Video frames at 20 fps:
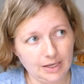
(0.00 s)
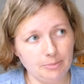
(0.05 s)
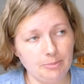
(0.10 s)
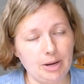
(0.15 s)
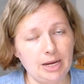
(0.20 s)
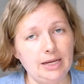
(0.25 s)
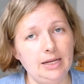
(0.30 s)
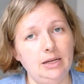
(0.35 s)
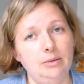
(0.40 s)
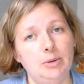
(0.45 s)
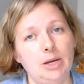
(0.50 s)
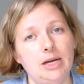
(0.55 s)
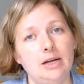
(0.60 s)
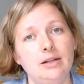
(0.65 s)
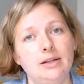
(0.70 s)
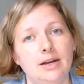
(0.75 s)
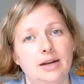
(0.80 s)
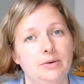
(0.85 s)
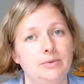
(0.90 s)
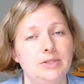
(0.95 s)
by email,
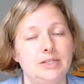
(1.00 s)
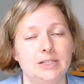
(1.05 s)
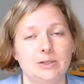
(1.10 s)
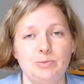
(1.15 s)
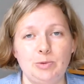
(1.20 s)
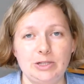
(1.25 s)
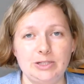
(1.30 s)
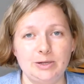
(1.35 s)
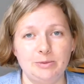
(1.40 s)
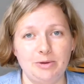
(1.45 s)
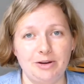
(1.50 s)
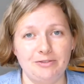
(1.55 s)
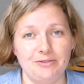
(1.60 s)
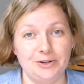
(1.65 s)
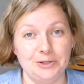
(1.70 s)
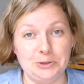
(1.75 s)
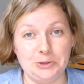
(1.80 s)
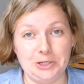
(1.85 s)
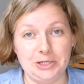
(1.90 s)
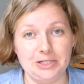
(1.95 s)
and I was expressing my
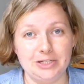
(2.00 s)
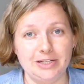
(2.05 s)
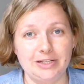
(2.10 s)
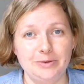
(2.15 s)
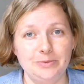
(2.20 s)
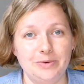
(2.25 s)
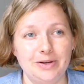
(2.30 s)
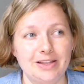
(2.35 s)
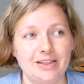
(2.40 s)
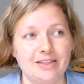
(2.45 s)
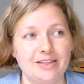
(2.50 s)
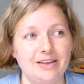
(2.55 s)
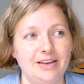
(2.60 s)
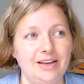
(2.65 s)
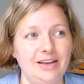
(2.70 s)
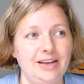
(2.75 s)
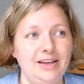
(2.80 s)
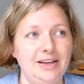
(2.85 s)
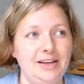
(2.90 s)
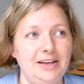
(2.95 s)
frustration with
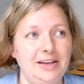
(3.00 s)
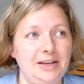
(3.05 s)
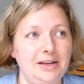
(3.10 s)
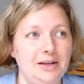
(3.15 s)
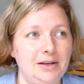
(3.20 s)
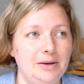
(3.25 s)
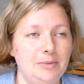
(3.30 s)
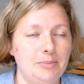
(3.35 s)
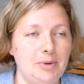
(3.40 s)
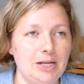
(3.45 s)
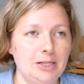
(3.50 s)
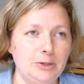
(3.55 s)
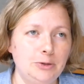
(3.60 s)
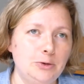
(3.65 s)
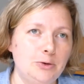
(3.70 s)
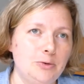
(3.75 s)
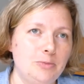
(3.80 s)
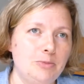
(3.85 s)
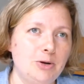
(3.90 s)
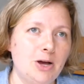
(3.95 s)
my
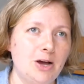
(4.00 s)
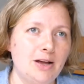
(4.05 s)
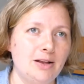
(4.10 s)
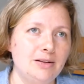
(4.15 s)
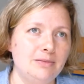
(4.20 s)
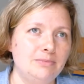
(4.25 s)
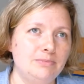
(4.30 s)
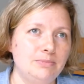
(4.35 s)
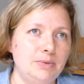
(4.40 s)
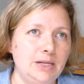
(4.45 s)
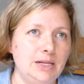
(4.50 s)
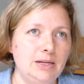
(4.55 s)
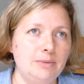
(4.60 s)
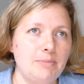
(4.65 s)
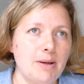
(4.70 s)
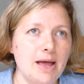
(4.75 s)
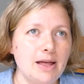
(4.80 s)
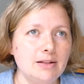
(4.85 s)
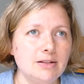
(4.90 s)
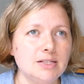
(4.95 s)
loom not being
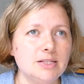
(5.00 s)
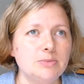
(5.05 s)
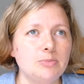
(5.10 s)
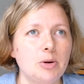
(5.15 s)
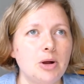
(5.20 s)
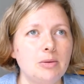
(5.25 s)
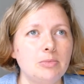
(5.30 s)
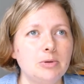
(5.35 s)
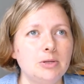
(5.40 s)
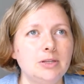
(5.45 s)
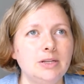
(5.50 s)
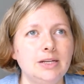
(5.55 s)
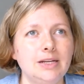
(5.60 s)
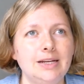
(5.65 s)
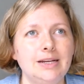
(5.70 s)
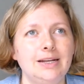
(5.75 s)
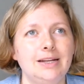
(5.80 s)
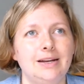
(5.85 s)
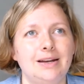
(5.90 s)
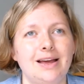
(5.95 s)
balanced
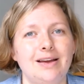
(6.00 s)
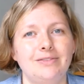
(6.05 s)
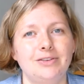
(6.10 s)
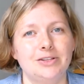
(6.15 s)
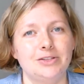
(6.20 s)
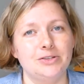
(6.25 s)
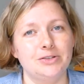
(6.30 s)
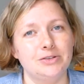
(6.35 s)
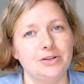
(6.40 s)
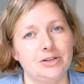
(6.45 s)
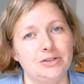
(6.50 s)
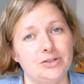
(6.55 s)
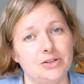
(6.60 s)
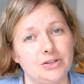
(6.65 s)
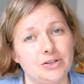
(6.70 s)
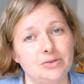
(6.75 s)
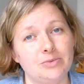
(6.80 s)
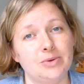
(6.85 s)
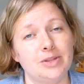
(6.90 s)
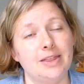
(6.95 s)
properly and having a
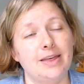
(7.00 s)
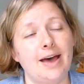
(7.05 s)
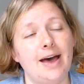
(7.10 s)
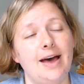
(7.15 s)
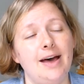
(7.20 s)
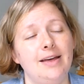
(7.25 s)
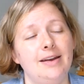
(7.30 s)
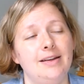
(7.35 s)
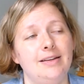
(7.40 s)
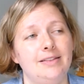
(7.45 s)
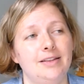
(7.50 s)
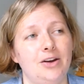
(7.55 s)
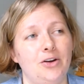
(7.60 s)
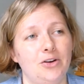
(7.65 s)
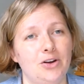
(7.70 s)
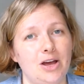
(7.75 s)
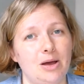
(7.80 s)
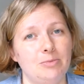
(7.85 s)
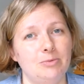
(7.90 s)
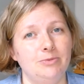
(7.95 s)
struggle with that, and then on
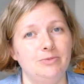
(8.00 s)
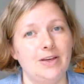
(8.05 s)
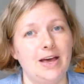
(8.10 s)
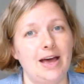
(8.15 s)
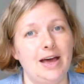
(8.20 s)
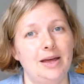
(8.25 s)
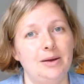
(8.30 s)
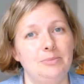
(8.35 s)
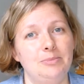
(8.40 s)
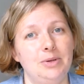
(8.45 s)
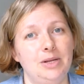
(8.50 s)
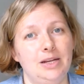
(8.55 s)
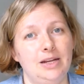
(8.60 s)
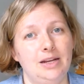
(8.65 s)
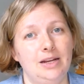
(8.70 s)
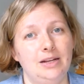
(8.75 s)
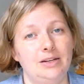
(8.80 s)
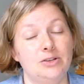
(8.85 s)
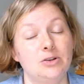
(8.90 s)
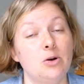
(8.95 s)
top of that
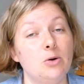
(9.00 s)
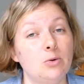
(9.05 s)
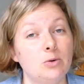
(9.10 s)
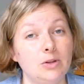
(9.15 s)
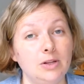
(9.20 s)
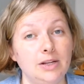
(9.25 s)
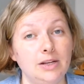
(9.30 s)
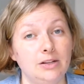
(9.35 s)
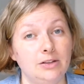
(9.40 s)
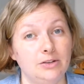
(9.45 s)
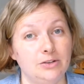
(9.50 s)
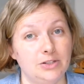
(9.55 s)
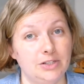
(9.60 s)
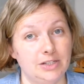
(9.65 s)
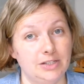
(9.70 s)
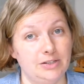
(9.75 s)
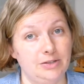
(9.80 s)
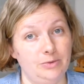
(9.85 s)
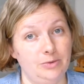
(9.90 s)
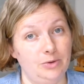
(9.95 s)
being totally
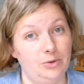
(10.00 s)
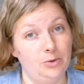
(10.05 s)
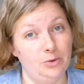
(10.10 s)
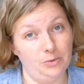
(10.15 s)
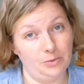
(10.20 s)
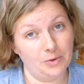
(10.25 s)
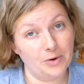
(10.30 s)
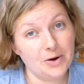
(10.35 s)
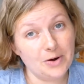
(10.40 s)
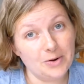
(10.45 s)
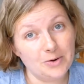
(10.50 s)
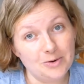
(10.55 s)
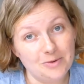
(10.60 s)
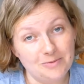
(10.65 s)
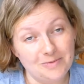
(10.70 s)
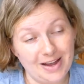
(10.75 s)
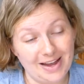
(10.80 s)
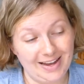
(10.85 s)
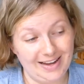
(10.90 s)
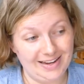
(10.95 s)
allergic to the whole
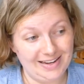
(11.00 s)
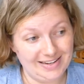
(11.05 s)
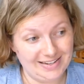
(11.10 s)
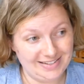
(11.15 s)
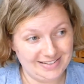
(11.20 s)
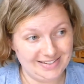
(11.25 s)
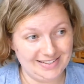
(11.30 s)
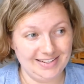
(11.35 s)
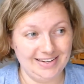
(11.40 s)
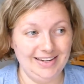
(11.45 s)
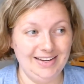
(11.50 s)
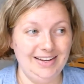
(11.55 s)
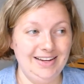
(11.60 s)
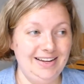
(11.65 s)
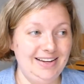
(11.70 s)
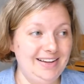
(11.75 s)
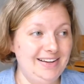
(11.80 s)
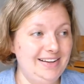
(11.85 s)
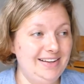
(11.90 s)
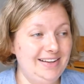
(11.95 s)
room and
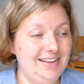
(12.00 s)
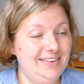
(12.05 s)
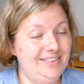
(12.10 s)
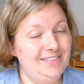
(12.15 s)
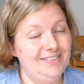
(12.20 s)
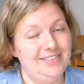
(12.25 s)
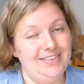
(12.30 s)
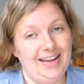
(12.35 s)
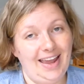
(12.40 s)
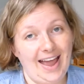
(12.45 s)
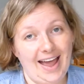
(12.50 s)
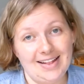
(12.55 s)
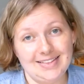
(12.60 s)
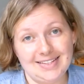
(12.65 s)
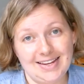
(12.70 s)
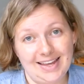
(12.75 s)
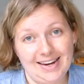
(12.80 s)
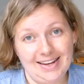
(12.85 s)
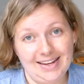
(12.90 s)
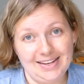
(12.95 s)
the cats
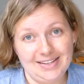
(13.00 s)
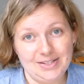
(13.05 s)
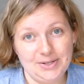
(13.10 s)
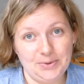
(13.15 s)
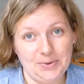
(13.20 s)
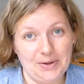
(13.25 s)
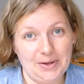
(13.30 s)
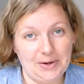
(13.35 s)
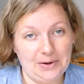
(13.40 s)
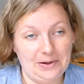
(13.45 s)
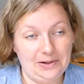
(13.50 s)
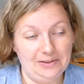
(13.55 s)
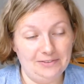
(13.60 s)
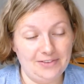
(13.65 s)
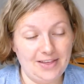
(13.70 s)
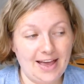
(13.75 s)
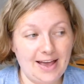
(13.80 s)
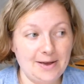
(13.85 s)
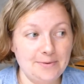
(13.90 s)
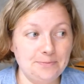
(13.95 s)
getting into it and all of
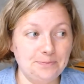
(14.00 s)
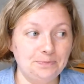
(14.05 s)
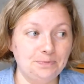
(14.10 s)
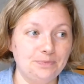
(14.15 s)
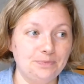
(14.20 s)
that.